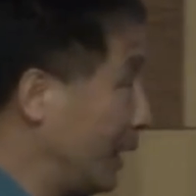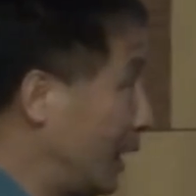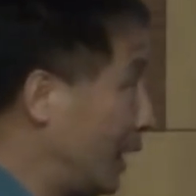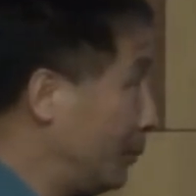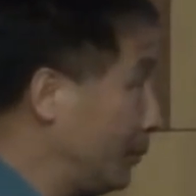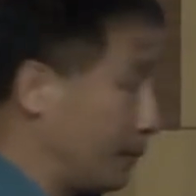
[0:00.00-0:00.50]

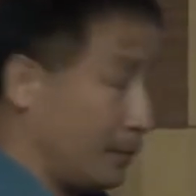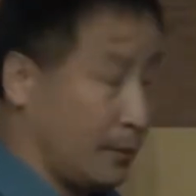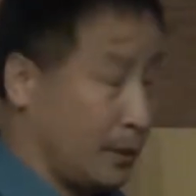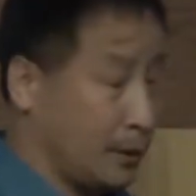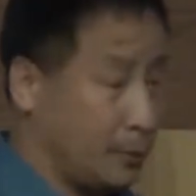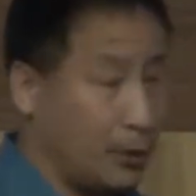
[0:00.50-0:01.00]
And
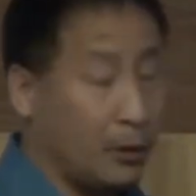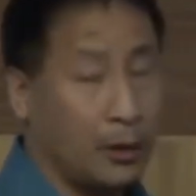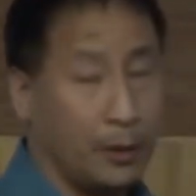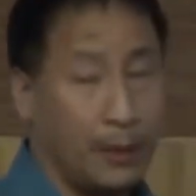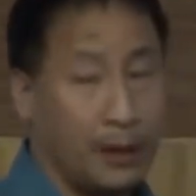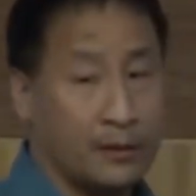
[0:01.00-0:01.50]
the point I
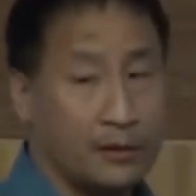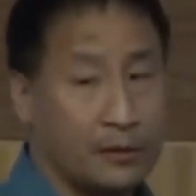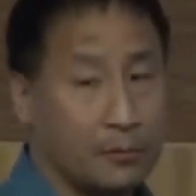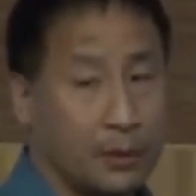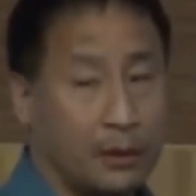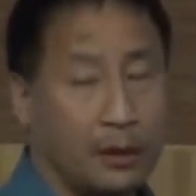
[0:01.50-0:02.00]
want to make is
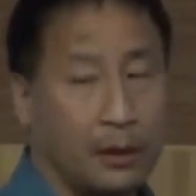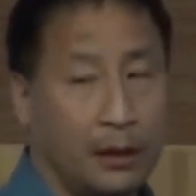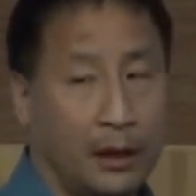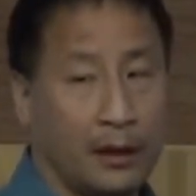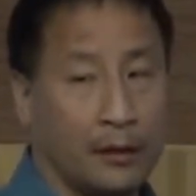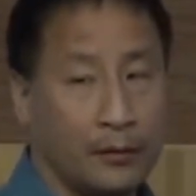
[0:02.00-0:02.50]
it's really in
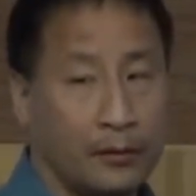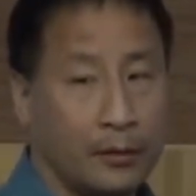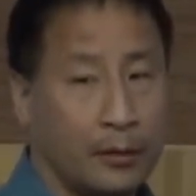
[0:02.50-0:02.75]
our hands.